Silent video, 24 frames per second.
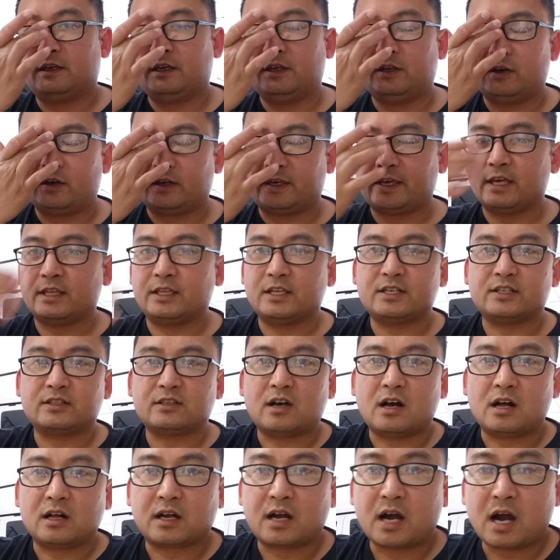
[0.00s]
you know, again, this is
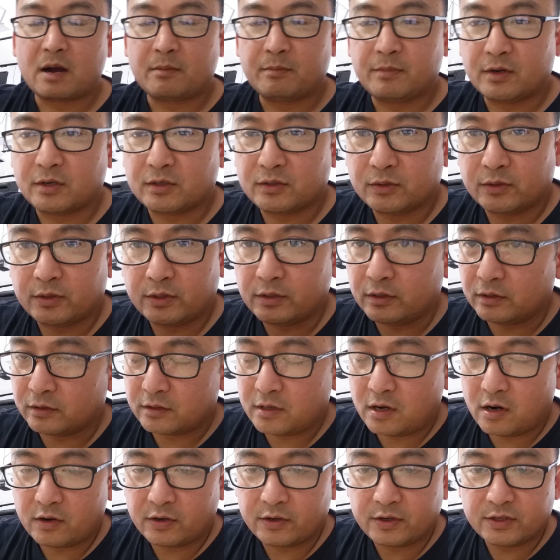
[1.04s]
all copper, so it'll
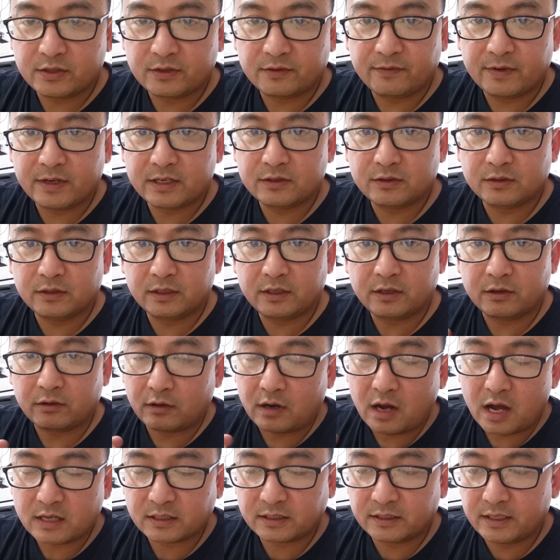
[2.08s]
tarnish eventually or
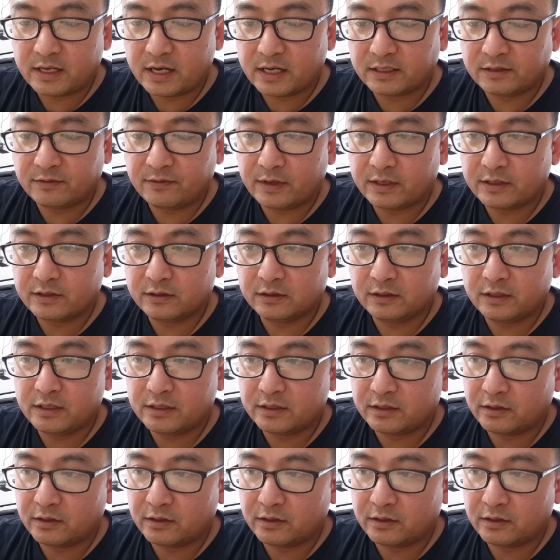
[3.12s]
oxidize eventually.